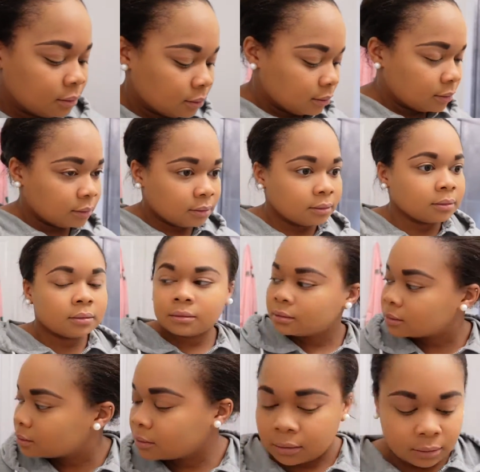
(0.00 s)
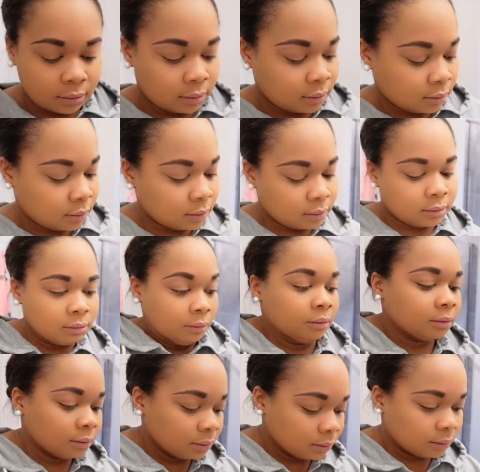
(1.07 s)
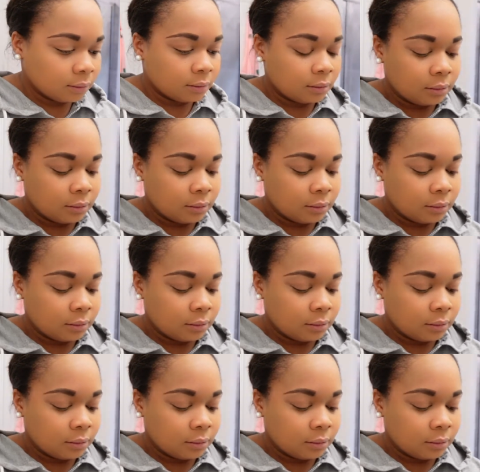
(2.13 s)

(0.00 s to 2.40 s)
(no one is talking)